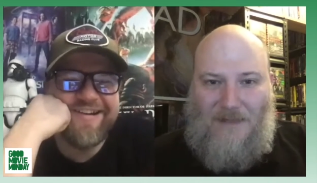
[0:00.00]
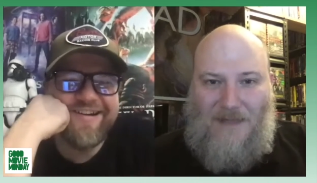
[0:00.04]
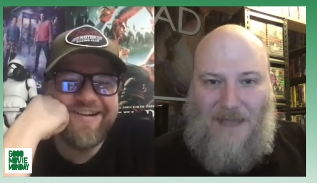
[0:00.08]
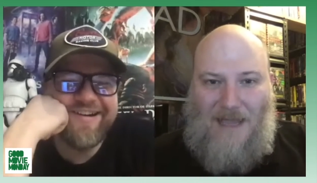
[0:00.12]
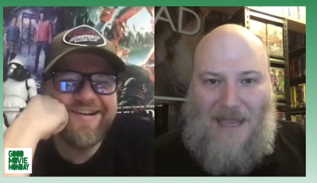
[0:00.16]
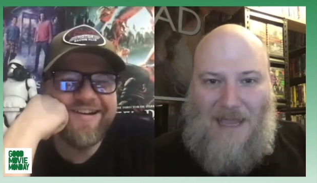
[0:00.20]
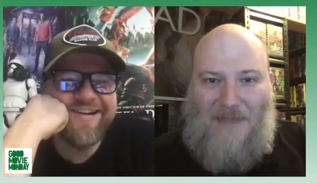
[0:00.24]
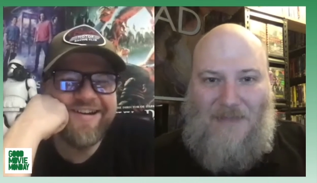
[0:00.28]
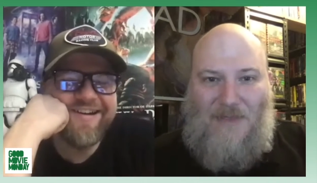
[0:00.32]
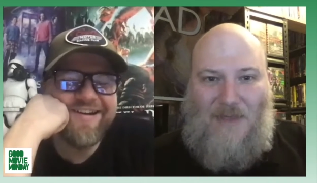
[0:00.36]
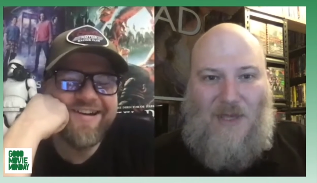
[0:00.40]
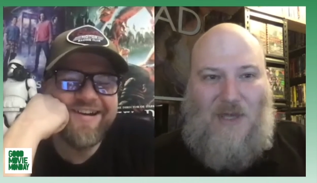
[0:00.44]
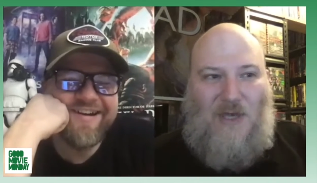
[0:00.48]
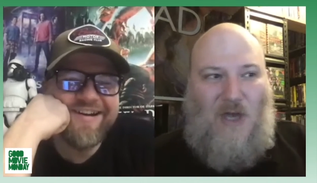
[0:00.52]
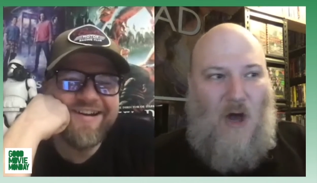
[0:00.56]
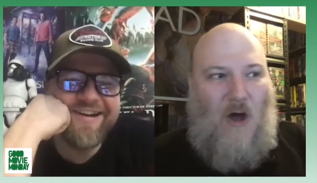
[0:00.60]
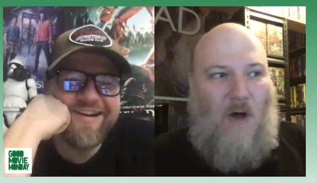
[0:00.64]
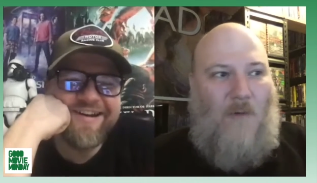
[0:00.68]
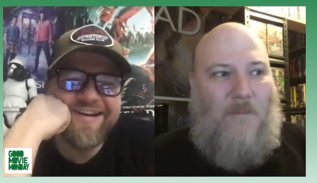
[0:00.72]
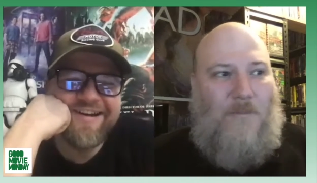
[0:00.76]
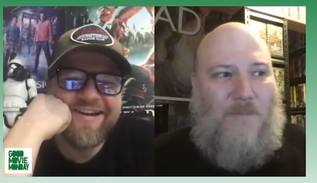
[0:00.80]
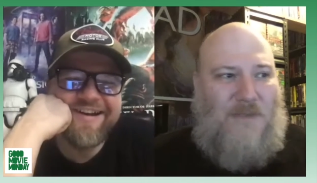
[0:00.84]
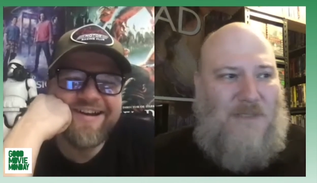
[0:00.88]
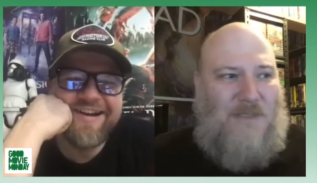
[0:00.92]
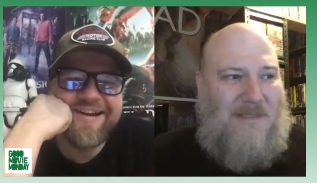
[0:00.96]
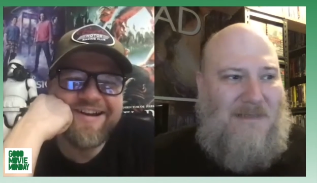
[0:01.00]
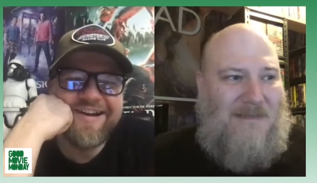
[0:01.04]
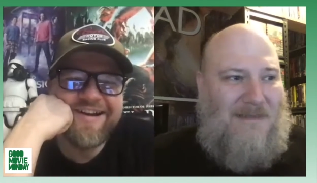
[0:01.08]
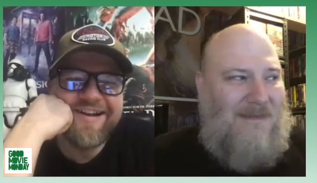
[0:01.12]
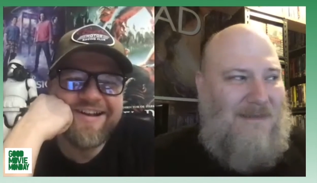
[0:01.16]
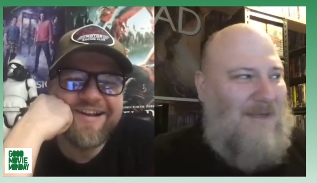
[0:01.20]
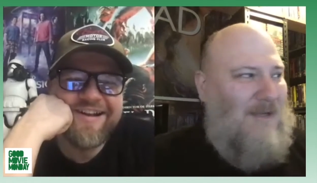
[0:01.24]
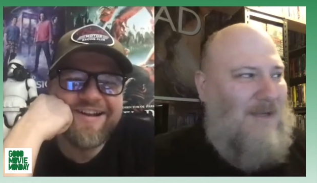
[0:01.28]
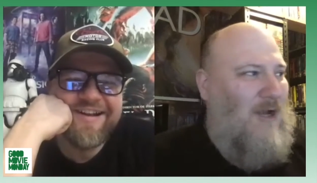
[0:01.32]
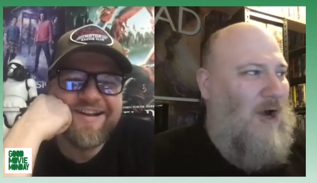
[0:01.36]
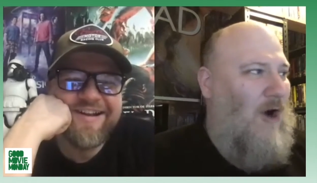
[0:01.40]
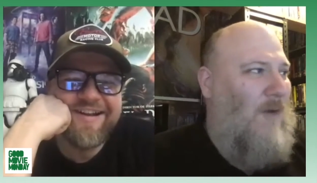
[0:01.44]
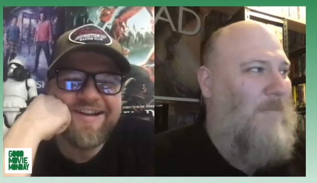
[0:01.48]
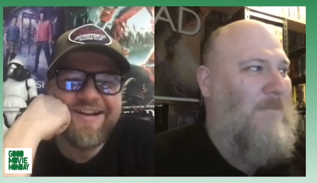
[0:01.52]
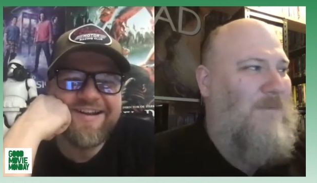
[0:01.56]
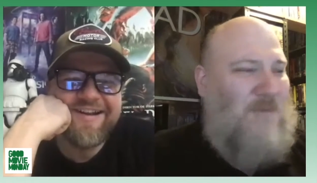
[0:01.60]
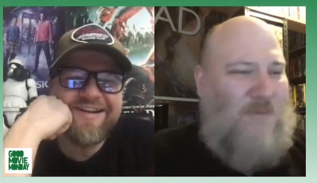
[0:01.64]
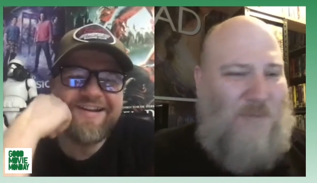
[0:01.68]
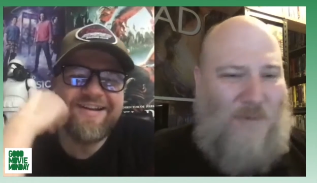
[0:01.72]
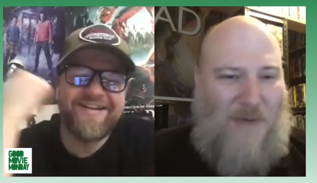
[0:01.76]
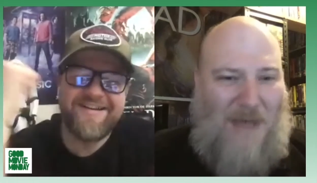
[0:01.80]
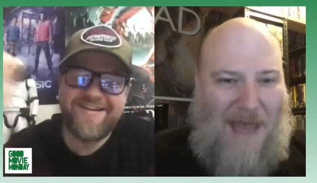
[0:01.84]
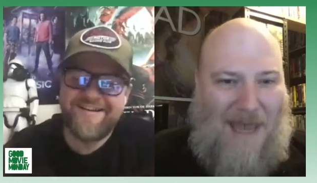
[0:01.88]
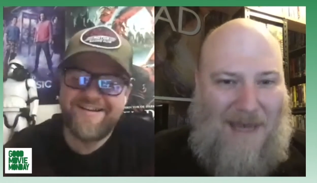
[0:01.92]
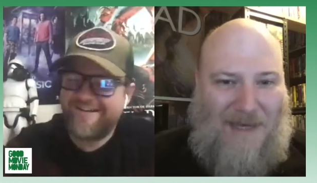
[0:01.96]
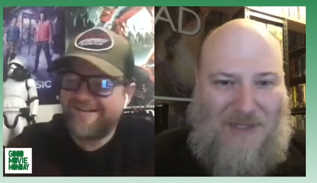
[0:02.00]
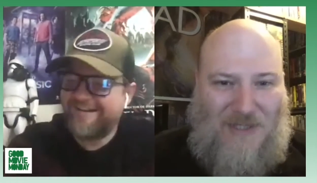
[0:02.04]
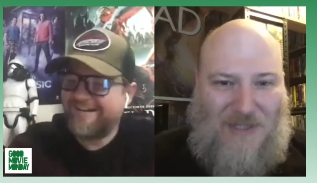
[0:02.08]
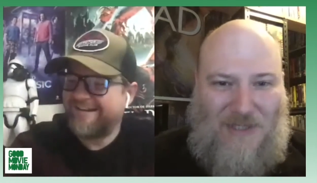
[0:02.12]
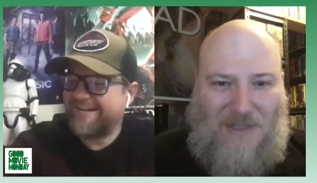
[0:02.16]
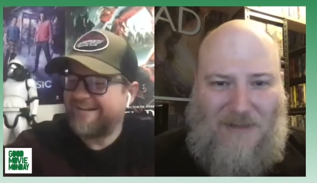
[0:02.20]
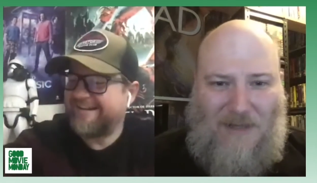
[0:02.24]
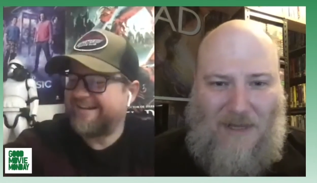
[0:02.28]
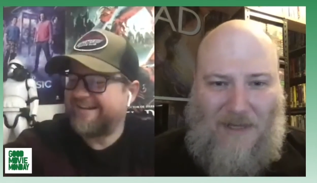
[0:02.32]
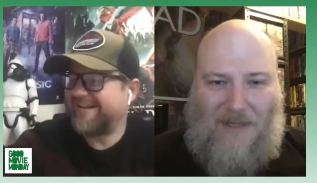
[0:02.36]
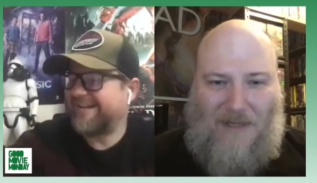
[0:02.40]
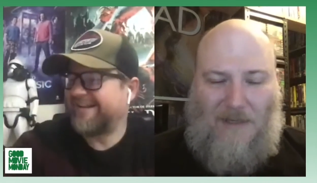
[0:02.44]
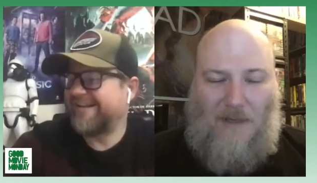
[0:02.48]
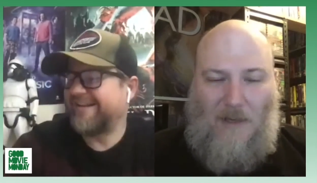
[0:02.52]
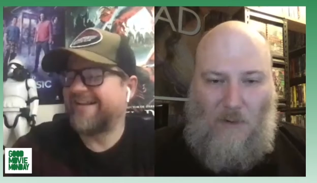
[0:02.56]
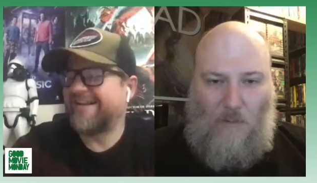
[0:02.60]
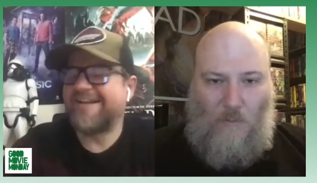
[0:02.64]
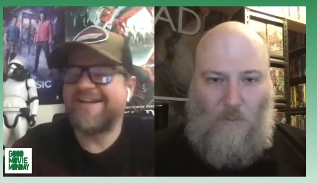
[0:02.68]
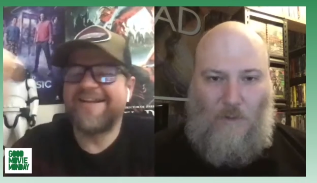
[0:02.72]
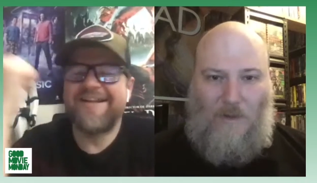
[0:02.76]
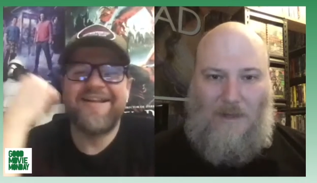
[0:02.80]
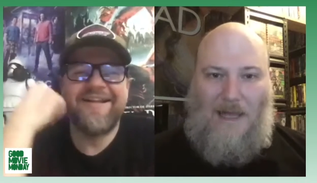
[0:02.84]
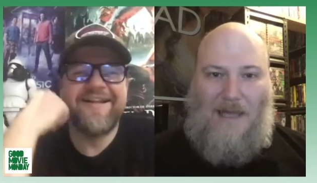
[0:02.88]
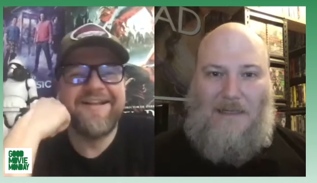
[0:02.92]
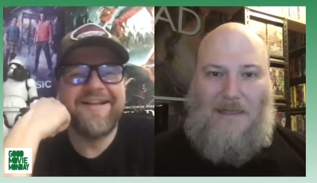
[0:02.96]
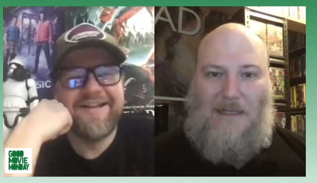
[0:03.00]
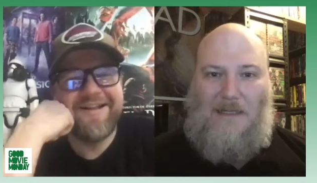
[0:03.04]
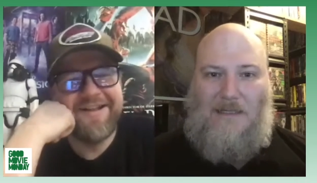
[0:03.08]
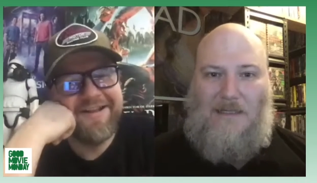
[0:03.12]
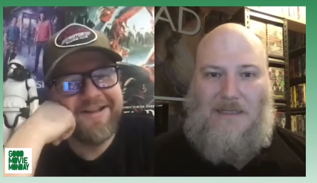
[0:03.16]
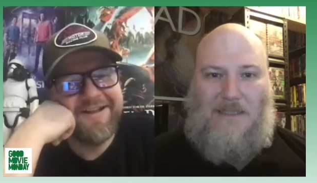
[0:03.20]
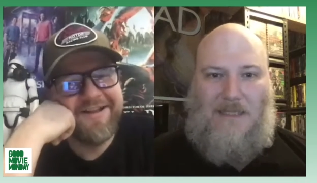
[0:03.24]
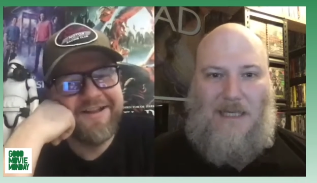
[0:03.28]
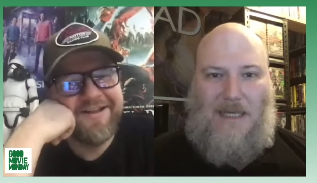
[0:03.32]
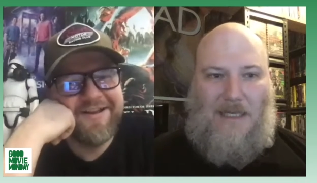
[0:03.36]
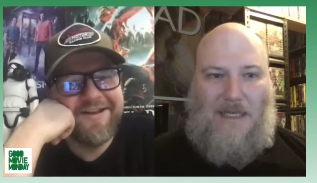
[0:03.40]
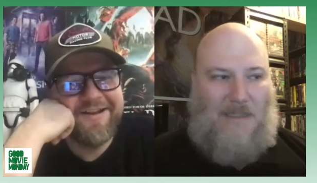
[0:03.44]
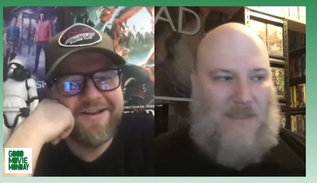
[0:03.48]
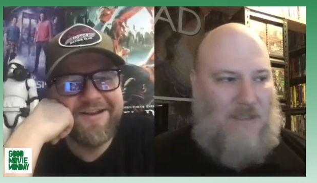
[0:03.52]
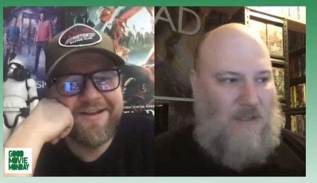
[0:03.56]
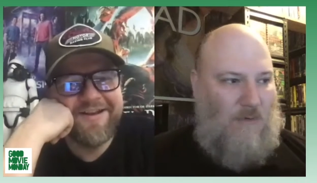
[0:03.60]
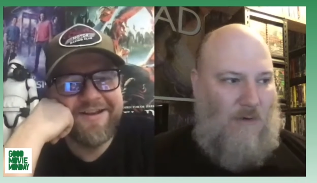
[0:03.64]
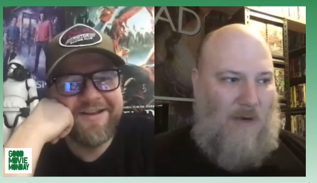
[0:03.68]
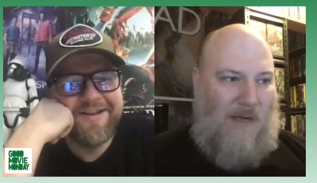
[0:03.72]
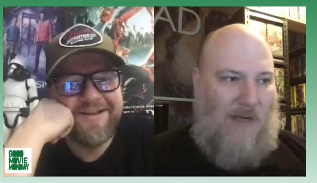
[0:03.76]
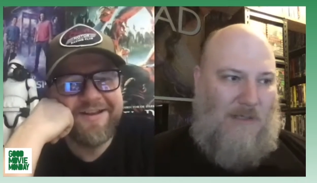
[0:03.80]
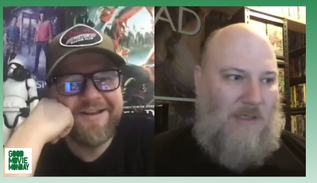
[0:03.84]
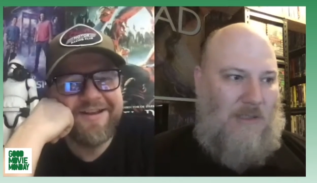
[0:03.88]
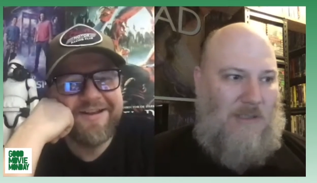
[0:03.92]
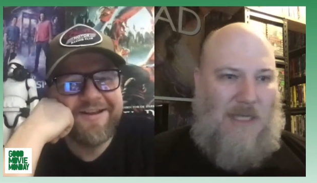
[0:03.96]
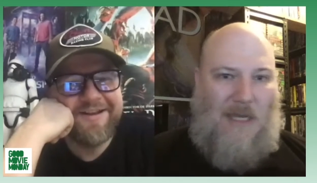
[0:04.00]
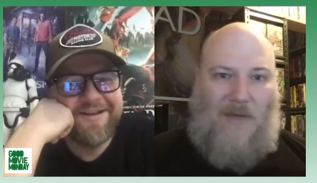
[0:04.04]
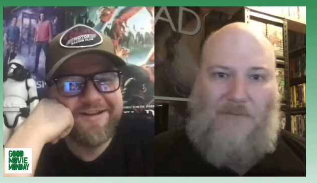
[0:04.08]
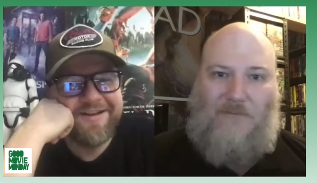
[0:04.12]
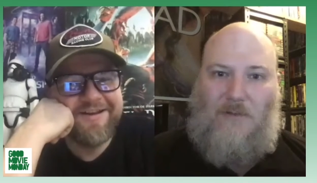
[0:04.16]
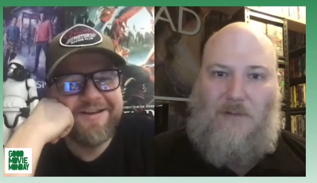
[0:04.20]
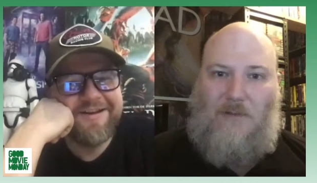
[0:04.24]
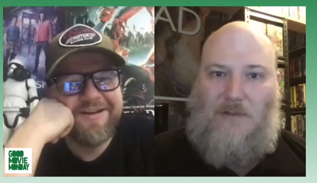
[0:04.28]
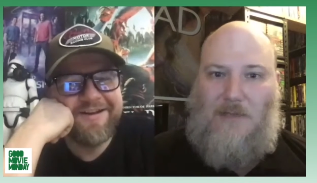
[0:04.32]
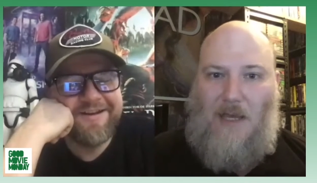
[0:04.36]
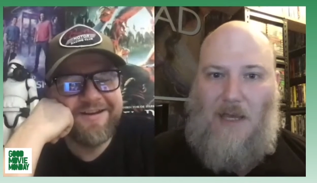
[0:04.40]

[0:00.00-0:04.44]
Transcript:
Speaker 1: and the cops, the cops' reaction, like, well, I didn't see it, so I just have to take.